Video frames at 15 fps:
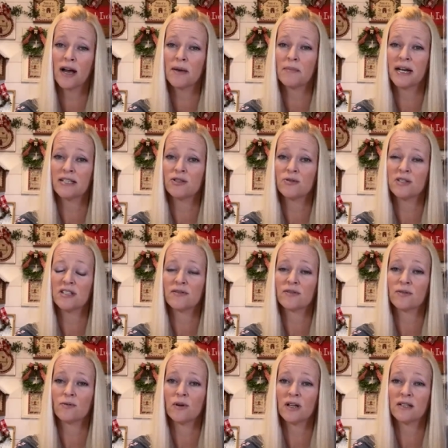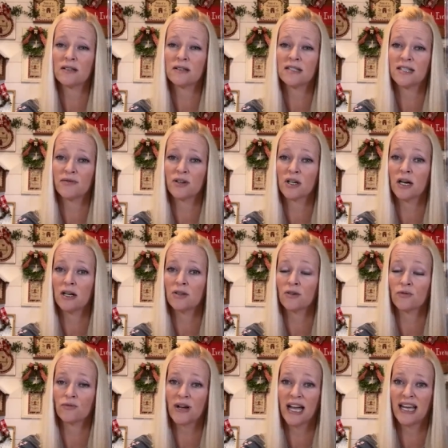I might do a different one, different color
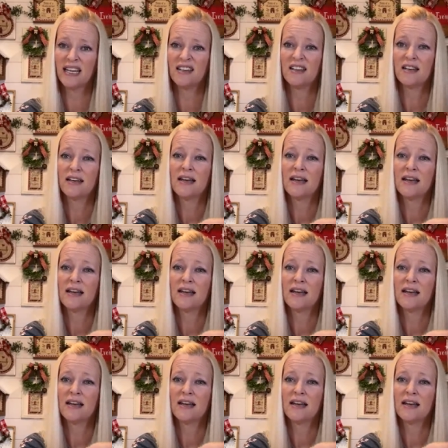red.